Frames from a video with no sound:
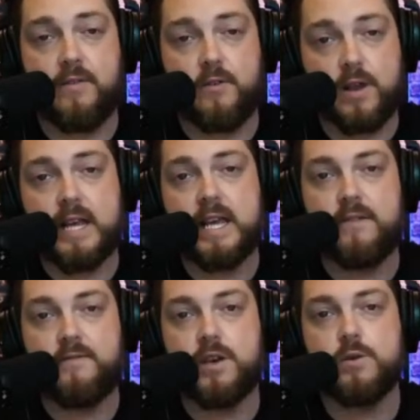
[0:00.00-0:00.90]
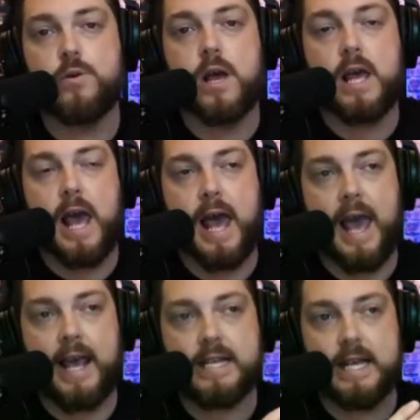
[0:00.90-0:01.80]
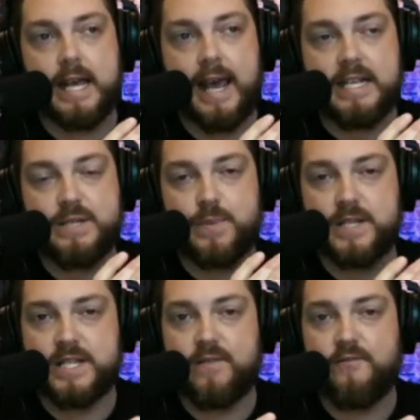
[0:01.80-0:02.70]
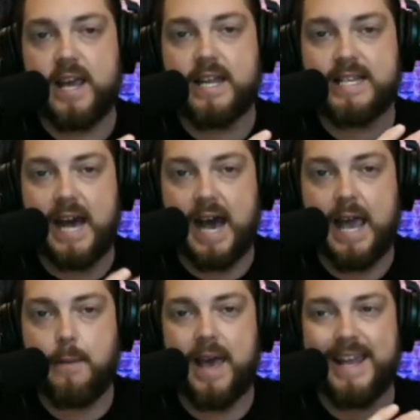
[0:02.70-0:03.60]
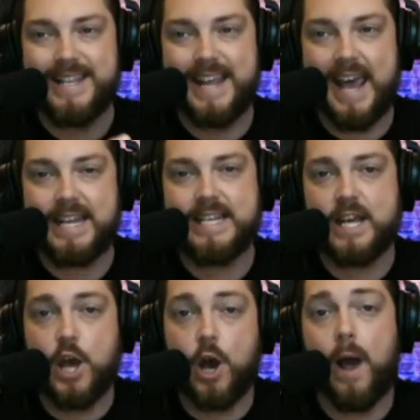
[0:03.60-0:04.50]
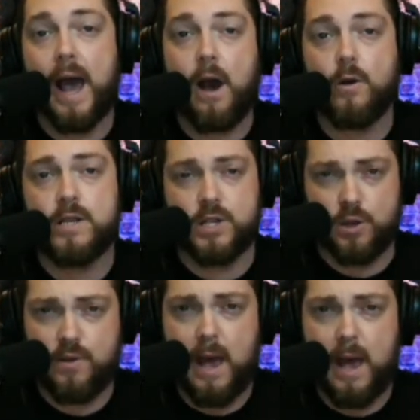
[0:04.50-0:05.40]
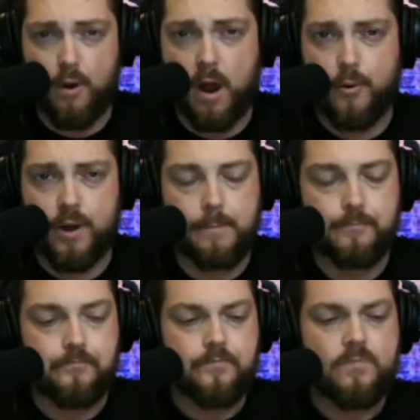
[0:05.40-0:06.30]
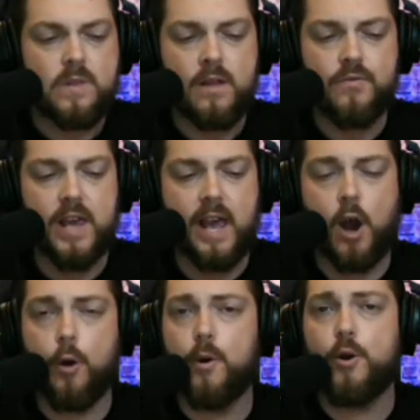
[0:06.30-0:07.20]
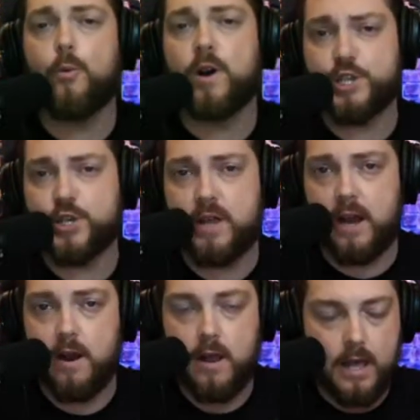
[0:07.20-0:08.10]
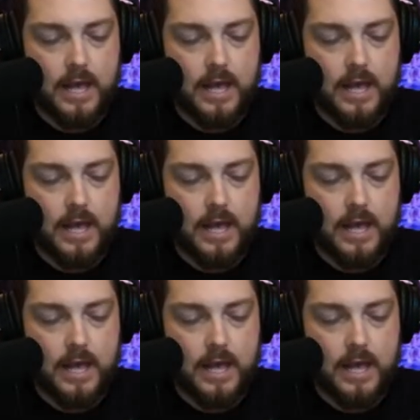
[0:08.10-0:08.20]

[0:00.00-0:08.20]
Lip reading: They're going to give you a specific time and date to go out to that property. The homeowner wants you there.